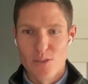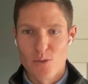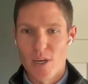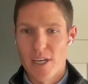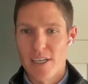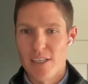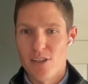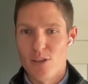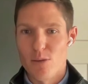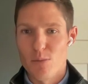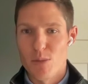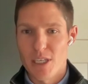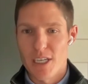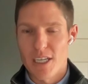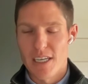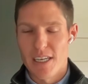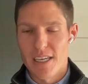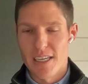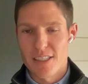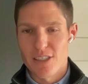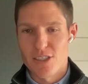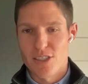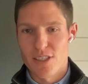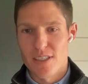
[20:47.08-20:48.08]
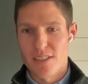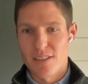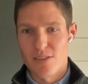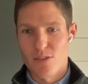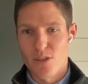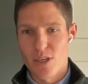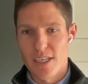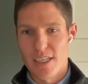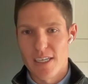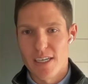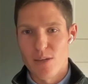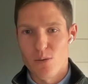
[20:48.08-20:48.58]
great human connection,
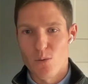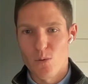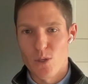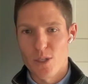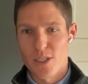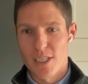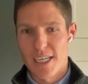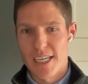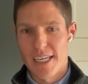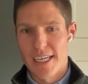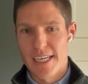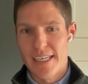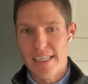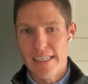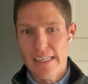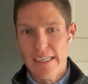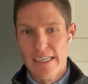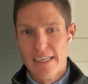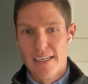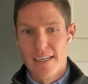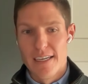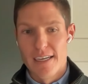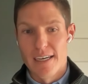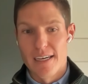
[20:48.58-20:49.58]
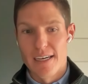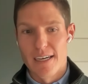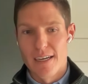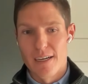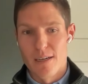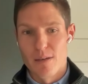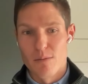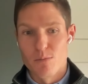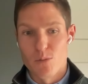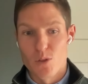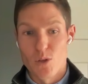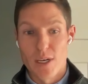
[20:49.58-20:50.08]
great networking,
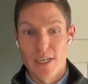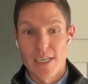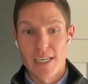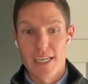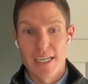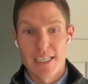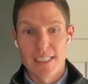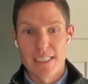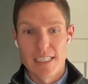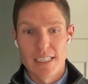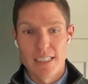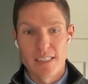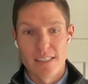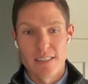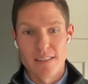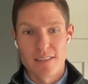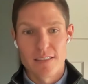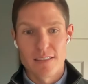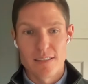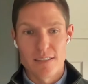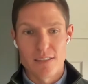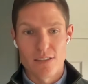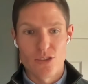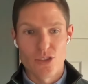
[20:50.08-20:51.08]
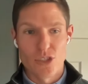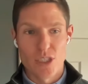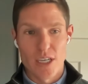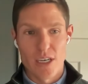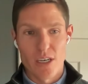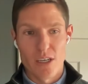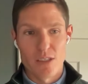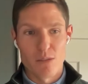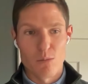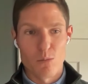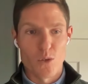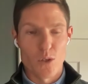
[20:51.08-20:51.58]
great ideas
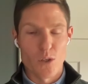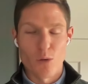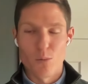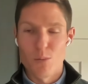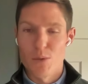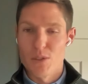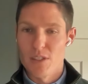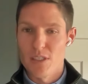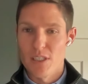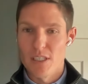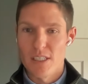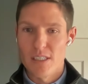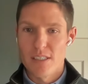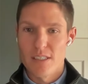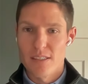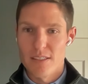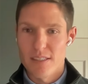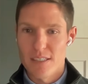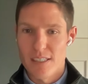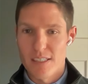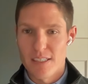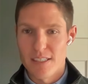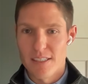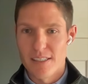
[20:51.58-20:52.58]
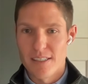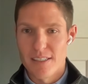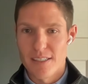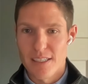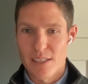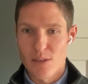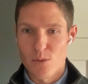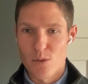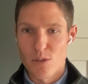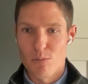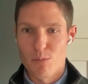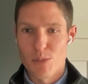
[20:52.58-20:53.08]
shared more openly than
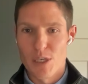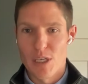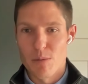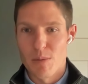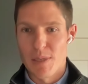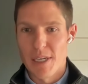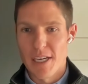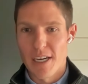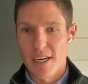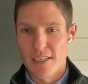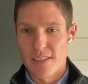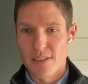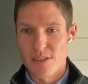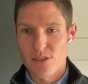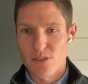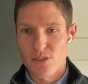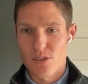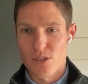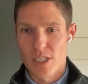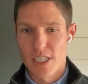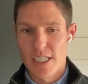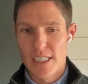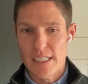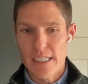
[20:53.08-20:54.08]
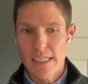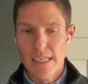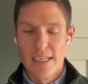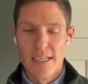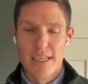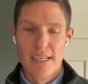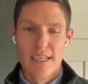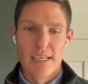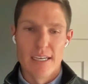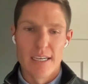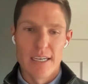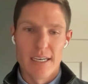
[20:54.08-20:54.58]
they would be behind a screen.
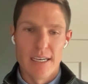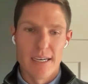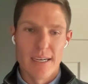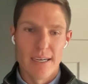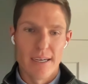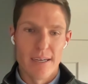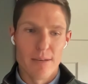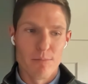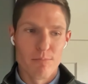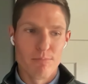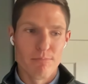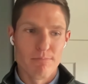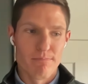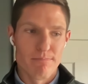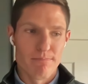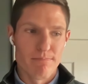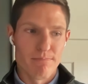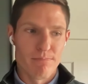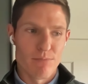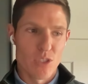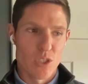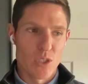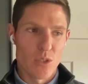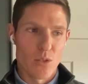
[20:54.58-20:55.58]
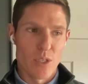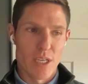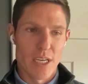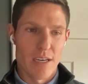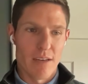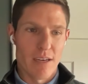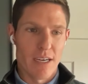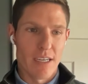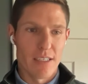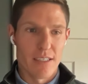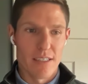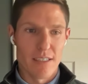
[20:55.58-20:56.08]
So
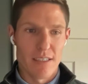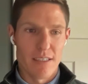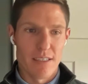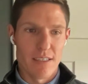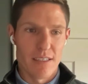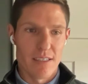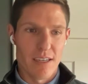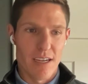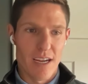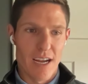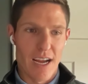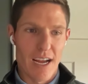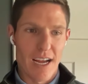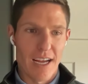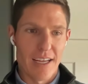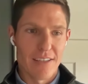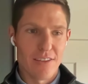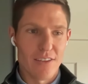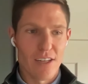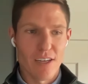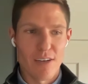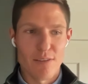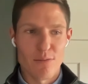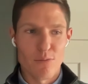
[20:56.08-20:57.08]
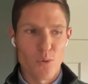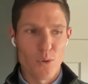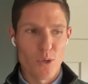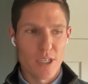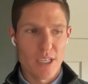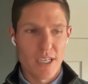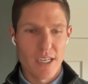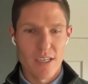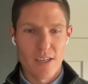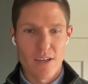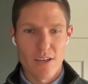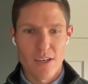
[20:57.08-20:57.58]
yeah, I love
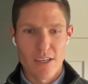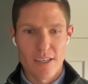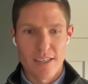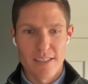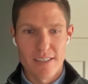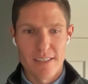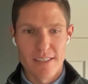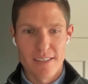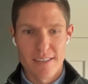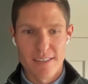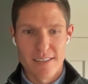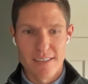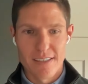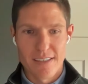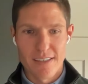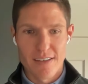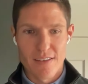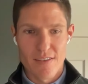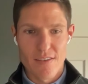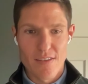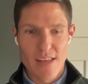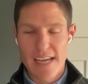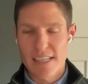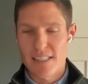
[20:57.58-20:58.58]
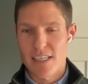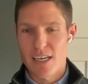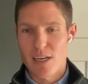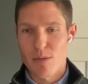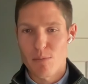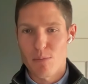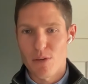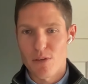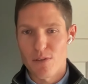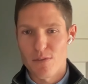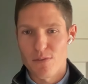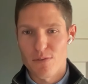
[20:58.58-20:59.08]
working on that
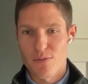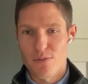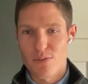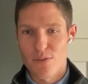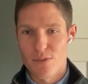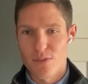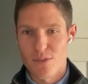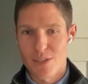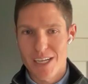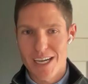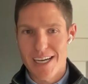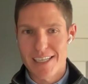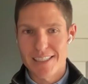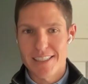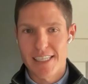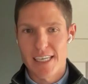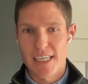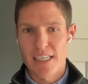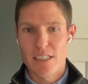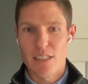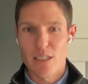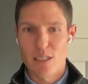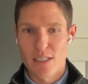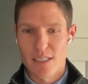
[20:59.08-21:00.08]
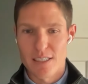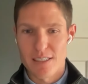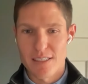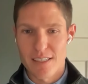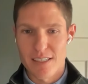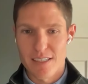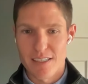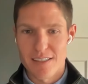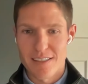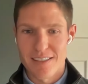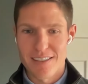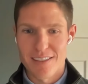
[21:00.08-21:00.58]
type of content. It's
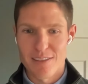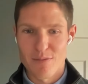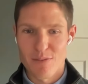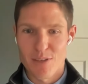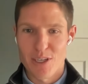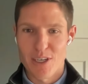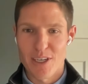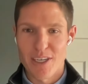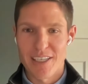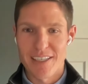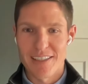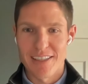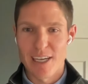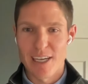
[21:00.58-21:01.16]
a very